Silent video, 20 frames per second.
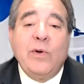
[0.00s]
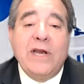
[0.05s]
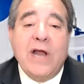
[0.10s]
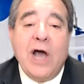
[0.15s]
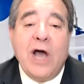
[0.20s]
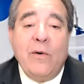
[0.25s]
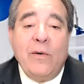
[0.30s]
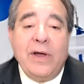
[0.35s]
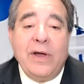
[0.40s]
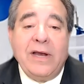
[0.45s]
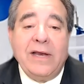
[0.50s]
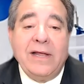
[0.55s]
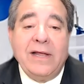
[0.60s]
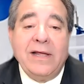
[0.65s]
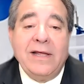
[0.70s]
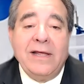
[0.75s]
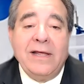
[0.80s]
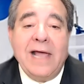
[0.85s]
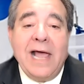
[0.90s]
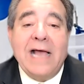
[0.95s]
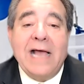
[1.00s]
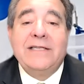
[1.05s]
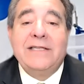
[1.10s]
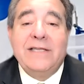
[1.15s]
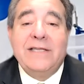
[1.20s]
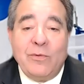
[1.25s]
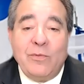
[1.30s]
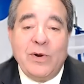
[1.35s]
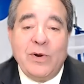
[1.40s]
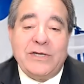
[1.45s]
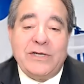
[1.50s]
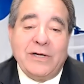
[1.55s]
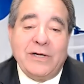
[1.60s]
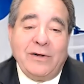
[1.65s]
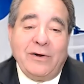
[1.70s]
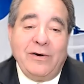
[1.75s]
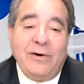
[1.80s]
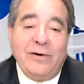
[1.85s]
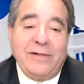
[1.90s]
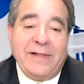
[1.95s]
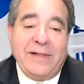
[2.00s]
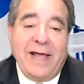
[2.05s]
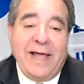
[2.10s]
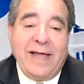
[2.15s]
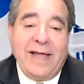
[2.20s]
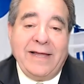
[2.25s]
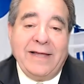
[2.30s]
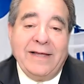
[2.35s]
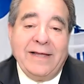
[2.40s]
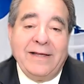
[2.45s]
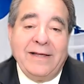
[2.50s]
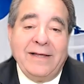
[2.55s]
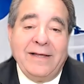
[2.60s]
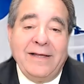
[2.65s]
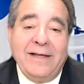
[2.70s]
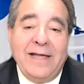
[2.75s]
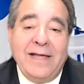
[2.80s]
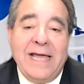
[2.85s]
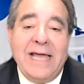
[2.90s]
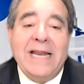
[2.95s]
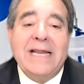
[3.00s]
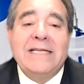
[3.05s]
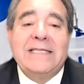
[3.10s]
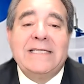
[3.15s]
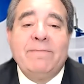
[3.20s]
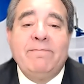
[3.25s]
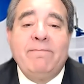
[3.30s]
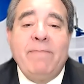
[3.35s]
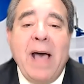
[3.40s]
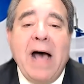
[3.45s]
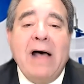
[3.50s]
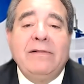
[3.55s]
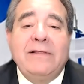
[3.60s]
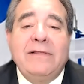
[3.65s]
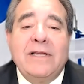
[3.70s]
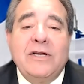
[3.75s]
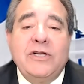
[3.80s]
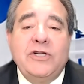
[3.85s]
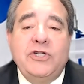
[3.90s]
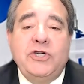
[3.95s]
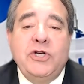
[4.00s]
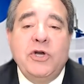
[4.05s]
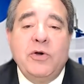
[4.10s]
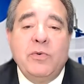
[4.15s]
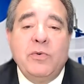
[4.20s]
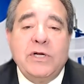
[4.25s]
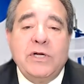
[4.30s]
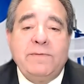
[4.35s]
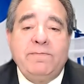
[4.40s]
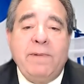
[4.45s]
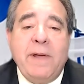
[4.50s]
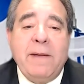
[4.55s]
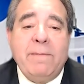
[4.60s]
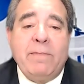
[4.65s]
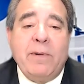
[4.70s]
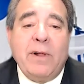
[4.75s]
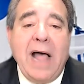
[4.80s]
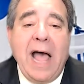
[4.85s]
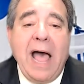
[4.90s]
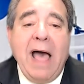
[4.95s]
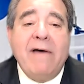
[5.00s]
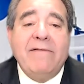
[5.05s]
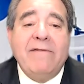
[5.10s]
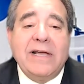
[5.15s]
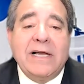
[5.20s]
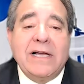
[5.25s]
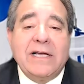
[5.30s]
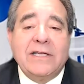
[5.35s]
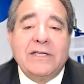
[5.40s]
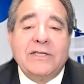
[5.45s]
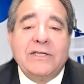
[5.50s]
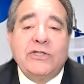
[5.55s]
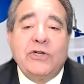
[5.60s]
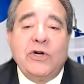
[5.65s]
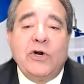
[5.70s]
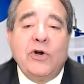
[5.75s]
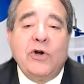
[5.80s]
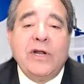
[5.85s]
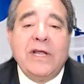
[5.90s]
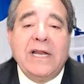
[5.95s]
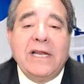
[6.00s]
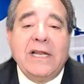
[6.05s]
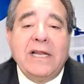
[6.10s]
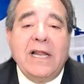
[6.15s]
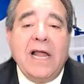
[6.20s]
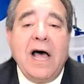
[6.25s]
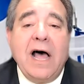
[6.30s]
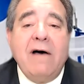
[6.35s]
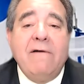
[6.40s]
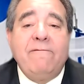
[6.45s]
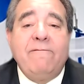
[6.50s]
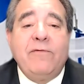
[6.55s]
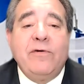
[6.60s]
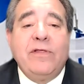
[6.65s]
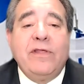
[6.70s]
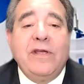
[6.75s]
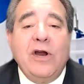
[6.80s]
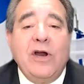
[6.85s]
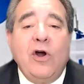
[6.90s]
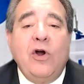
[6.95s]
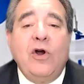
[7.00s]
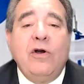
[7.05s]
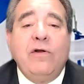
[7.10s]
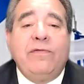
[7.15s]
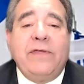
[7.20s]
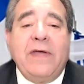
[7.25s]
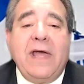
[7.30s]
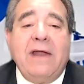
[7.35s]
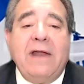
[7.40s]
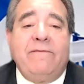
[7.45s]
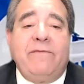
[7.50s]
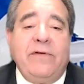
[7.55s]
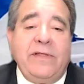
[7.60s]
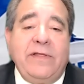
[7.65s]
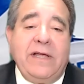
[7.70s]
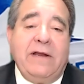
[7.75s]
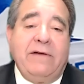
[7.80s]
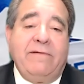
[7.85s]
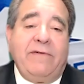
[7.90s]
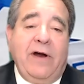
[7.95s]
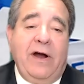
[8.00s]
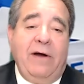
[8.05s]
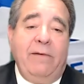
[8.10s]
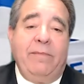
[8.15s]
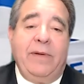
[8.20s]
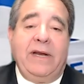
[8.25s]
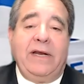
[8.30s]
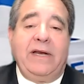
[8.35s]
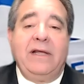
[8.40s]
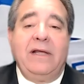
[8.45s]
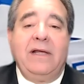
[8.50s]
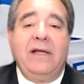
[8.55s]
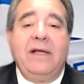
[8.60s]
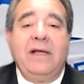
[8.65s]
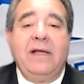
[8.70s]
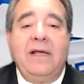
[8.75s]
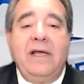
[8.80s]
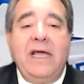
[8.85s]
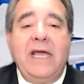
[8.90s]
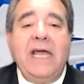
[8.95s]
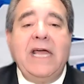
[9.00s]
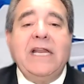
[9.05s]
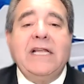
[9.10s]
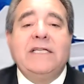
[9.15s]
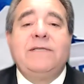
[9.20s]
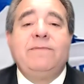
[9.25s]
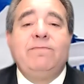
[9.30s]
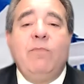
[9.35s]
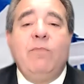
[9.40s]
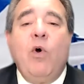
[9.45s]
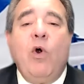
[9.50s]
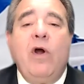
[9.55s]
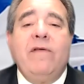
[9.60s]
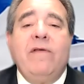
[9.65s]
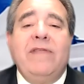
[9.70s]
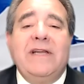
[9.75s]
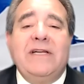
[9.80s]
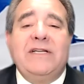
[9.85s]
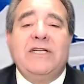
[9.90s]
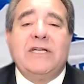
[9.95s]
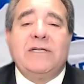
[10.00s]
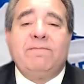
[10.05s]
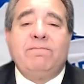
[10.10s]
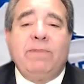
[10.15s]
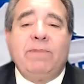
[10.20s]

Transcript: know it as the original Earth Day. It is about the Jewish people having concern and love for the earth and for the environment. It is more than just